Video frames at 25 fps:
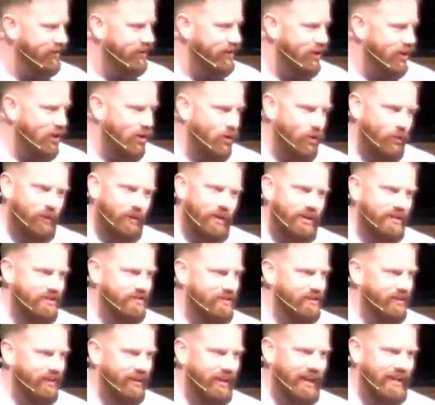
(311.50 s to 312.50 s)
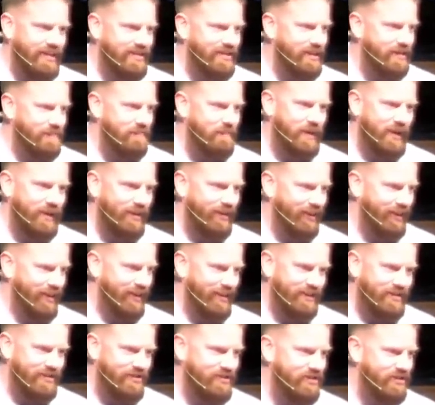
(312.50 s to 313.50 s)
oh, it is less appealing
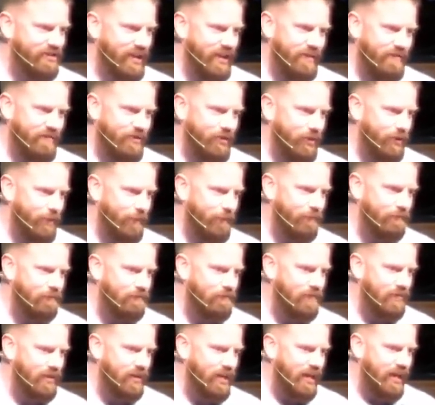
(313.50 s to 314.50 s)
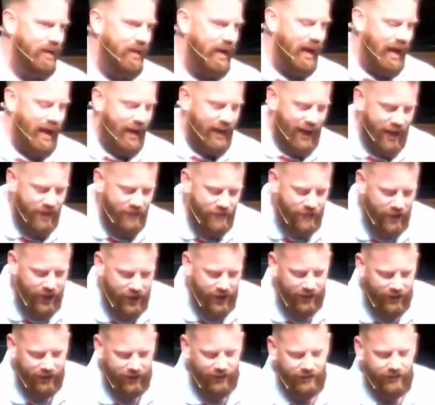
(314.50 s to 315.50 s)
than Savior. And I
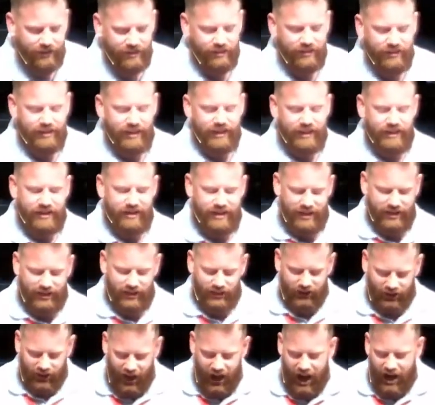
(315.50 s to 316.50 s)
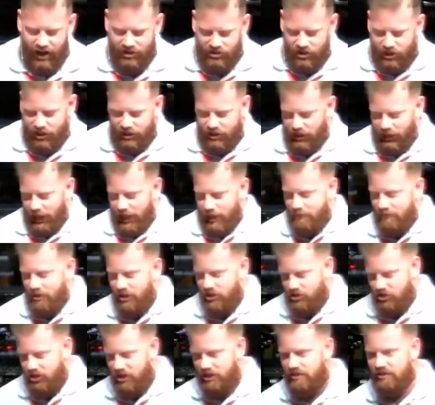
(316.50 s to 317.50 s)
think in, in logic, claiming
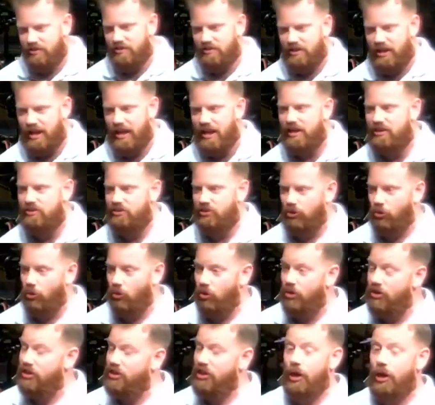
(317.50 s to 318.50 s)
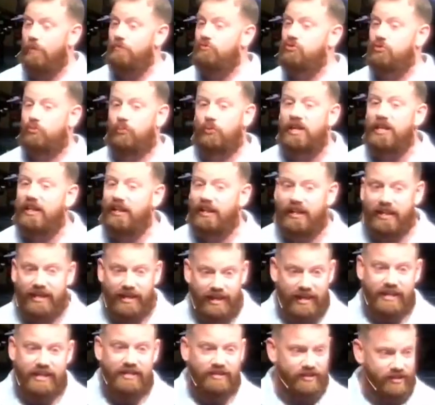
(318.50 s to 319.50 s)
Jesus as Lord comes really
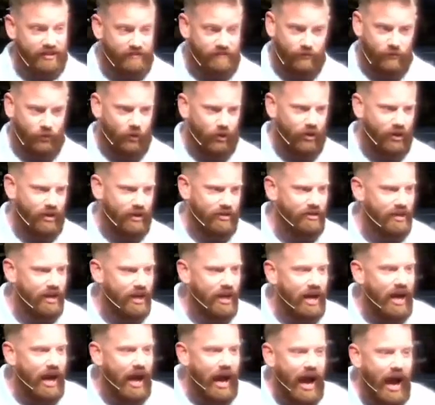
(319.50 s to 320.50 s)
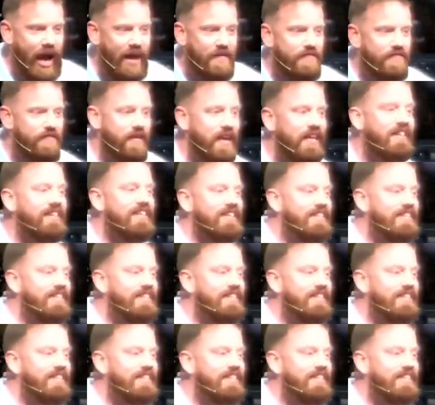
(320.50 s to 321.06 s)
easy for us. I think the